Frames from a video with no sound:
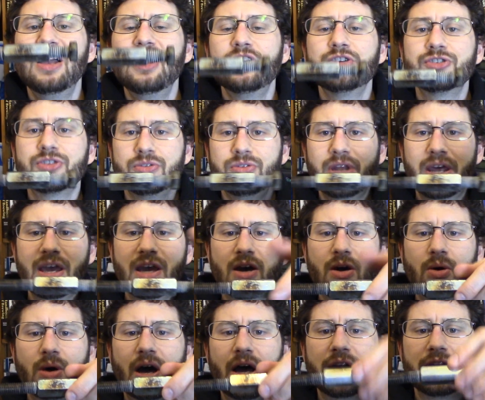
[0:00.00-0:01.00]
So
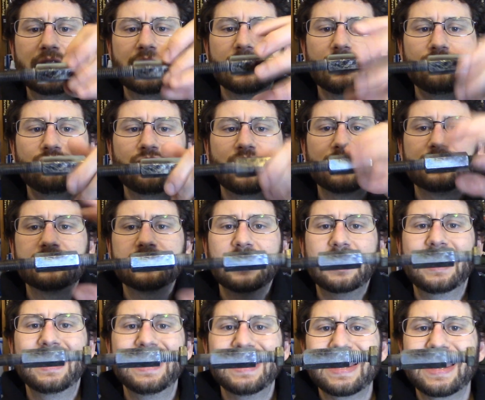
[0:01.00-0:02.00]
now I can adjust the
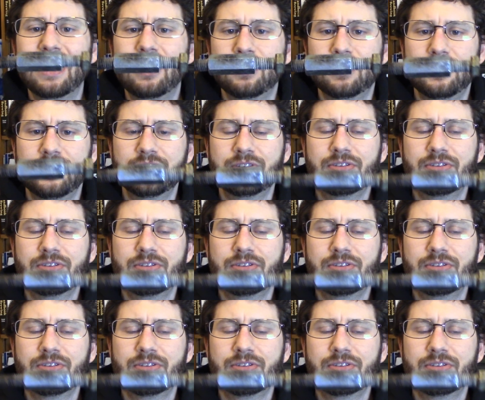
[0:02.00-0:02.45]
heck out of this